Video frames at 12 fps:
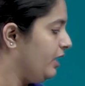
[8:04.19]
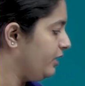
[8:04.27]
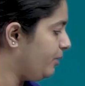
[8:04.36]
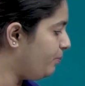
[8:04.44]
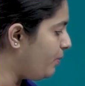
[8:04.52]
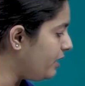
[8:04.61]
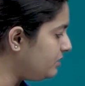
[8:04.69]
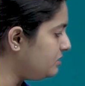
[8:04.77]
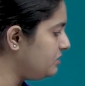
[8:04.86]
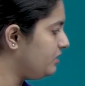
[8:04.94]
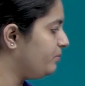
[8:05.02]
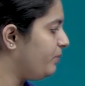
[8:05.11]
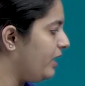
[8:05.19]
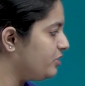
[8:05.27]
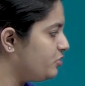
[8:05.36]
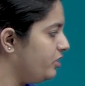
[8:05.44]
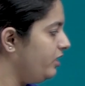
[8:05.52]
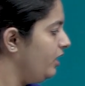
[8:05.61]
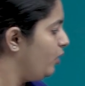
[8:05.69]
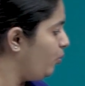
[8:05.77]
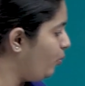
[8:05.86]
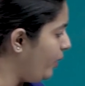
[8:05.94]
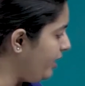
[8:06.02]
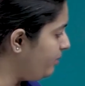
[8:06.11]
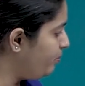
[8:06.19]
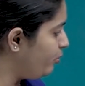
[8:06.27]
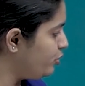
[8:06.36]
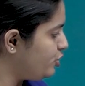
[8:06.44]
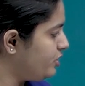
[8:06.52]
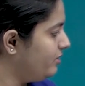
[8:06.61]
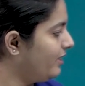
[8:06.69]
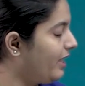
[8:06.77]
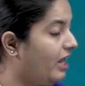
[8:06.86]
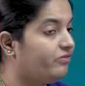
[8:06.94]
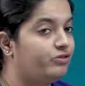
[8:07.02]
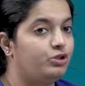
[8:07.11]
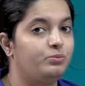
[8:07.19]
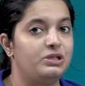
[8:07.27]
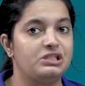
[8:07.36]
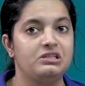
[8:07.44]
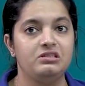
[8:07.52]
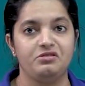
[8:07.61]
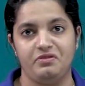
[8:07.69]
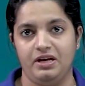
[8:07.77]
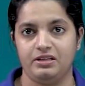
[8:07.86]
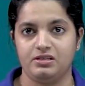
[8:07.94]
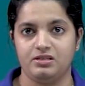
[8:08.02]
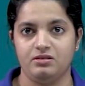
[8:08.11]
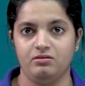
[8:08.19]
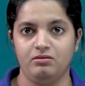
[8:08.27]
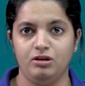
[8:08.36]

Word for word: The button in the battery, when pushed, the galvanometer deflects.